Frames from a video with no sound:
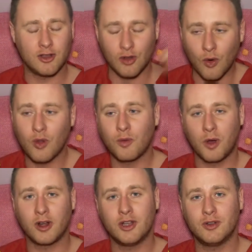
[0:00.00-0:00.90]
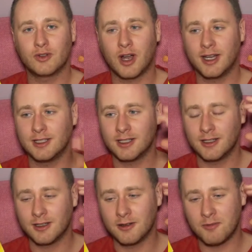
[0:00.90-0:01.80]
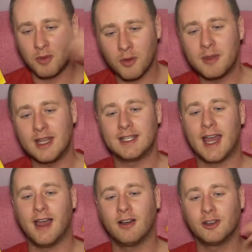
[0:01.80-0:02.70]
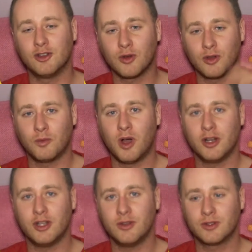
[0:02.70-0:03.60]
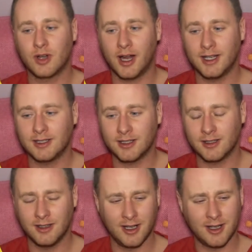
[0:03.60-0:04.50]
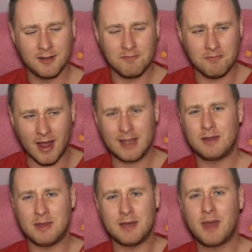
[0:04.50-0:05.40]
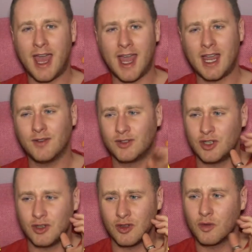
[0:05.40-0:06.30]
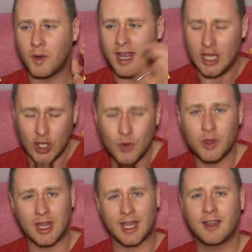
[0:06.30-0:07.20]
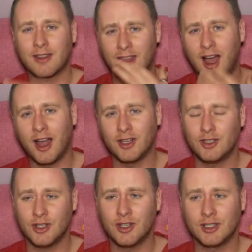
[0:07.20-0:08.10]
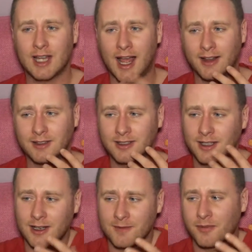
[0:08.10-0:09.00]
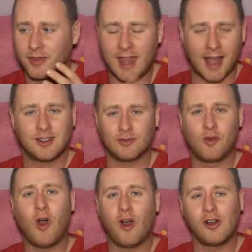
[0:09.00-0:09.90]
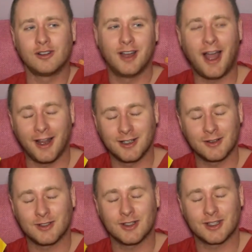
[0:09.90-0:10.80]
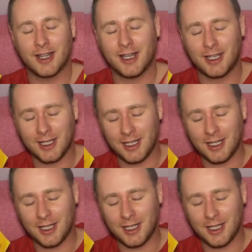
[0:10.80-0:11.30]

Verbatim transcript: You're the one who's trying to put me down, you're the one who's trying to make me behave to the way you think that I should, and that's wrong. And I was just like,